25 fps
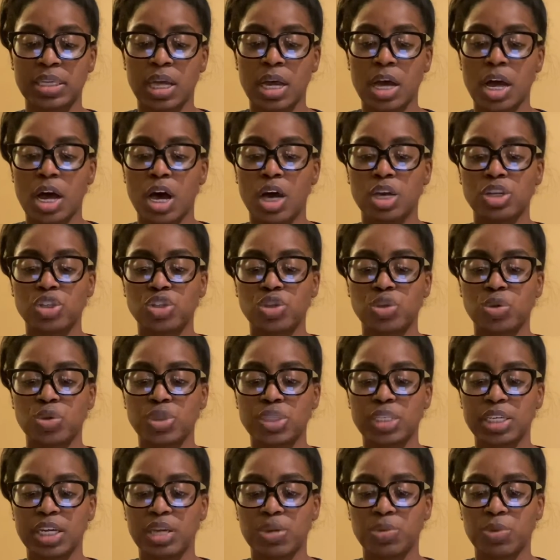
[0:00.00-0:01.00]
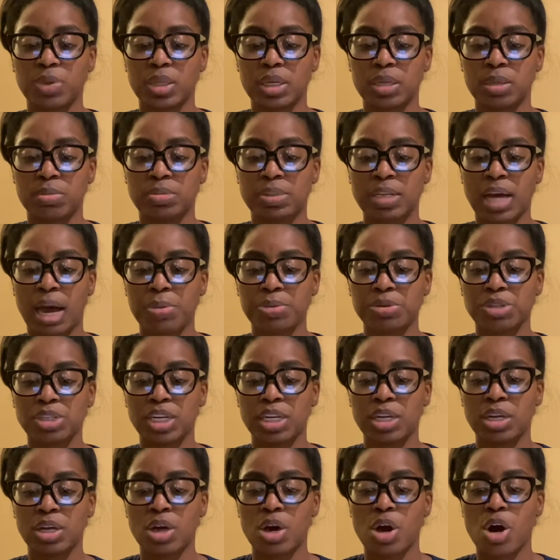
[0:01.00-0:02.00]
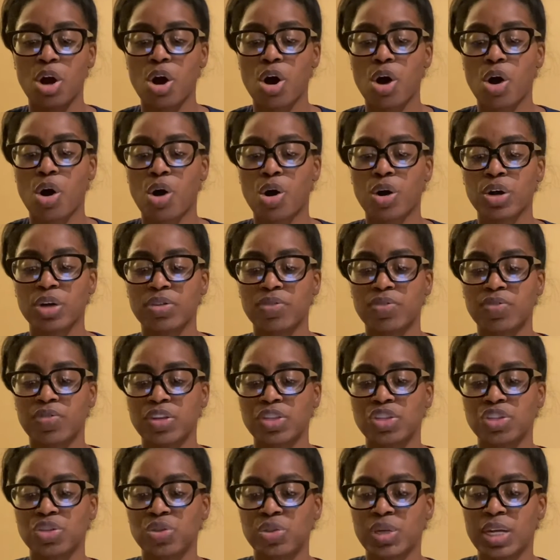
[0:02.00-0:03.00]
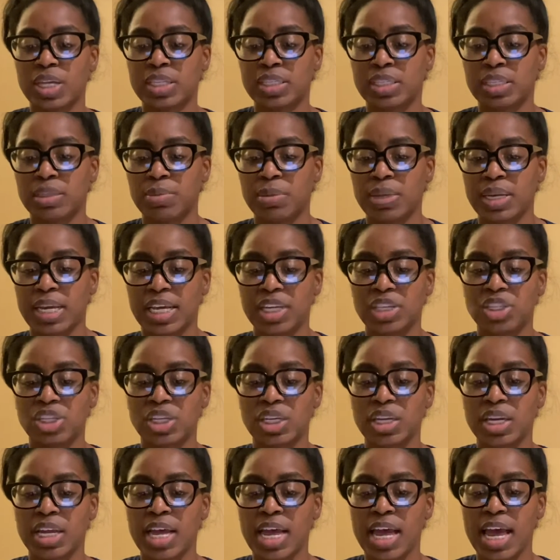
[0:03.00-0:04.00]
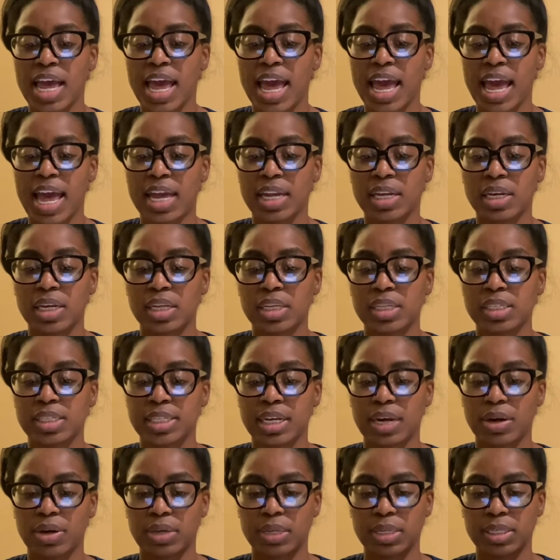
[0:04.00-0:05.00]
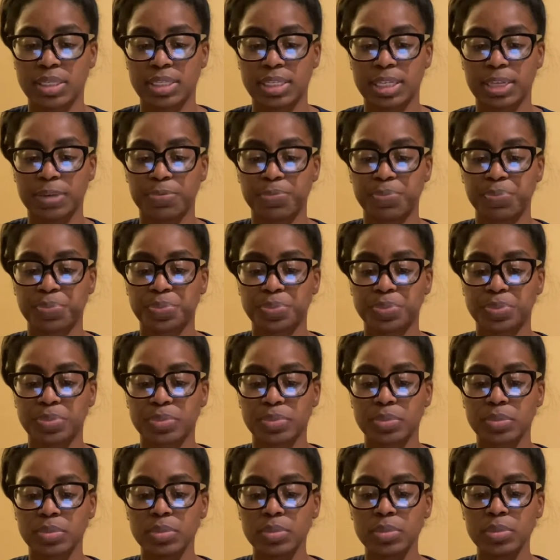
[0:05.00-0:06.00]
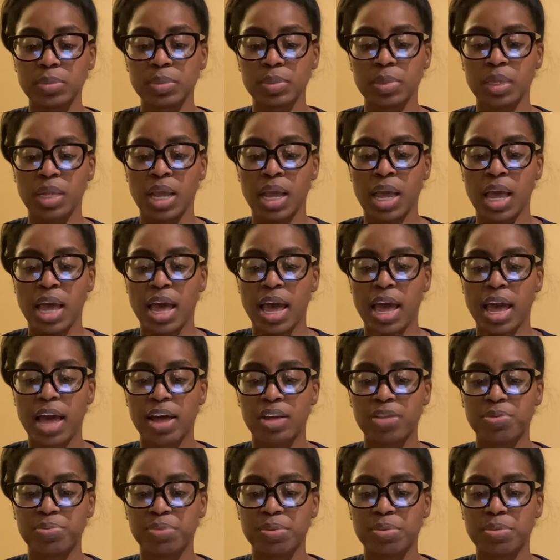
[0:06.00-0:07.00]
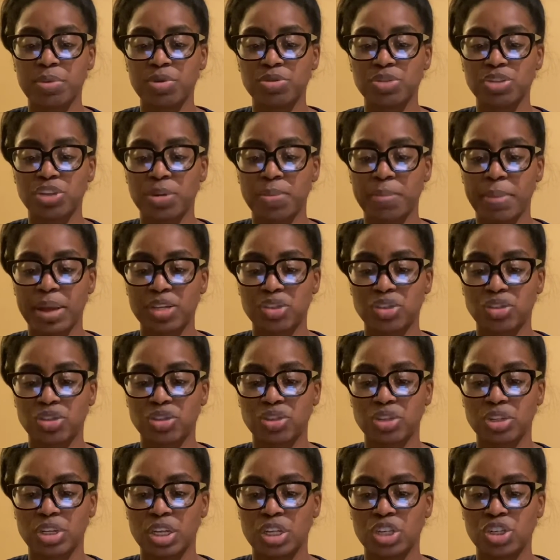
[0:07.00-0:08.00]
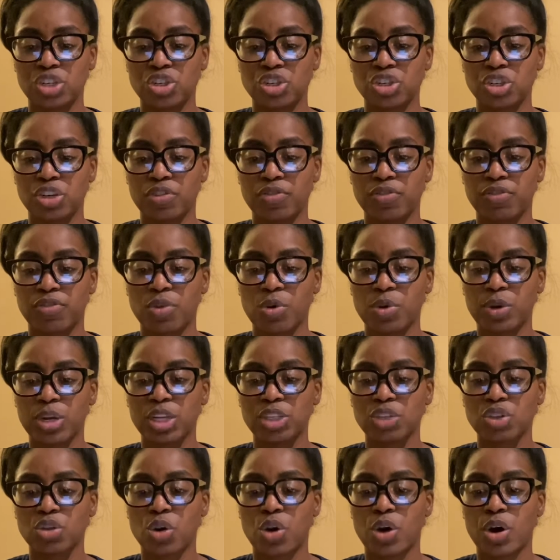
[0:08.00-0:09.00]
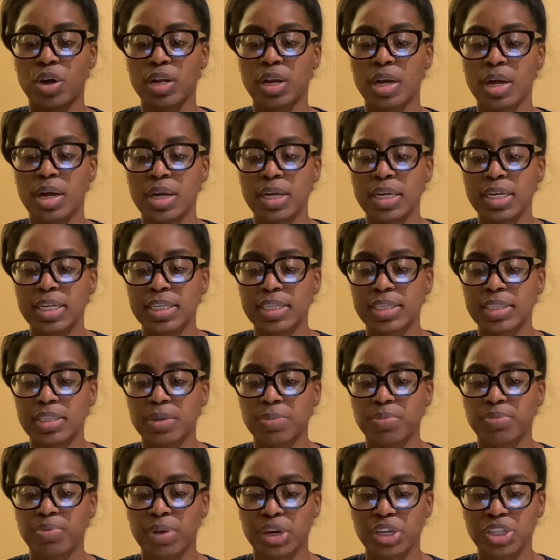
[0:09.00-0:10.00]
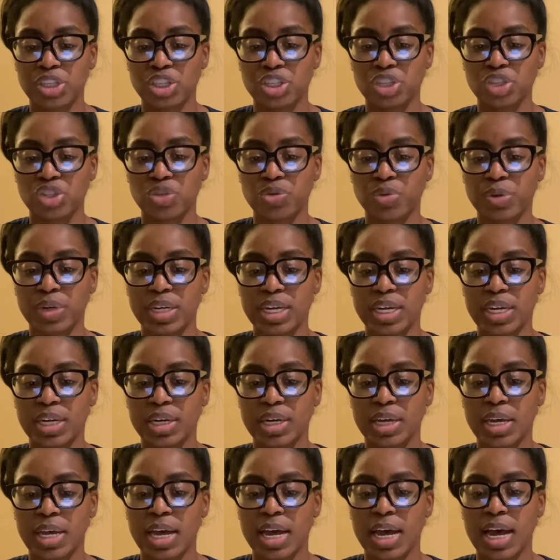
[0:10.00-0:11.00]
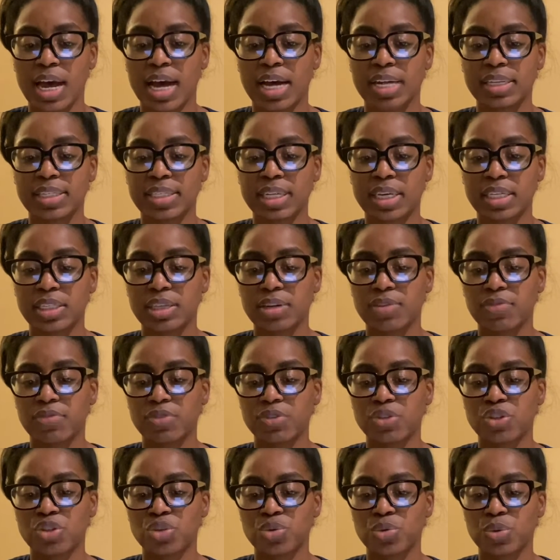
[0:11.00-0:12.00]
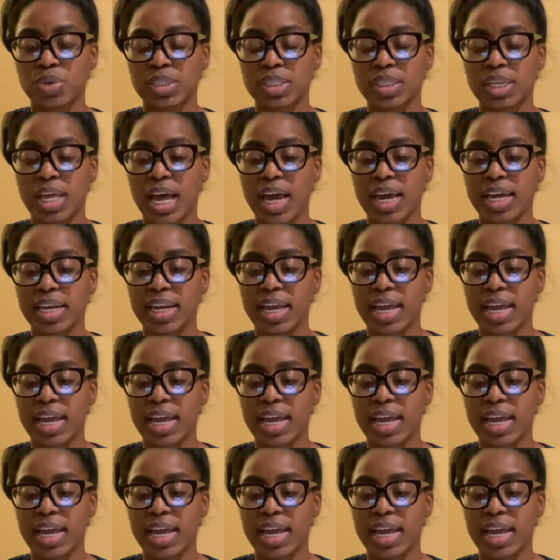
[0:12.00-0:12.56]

associated with adoption, artificial insemination, and surrogacy. Health promotion measures should focus on depression screening, assessing for suicide,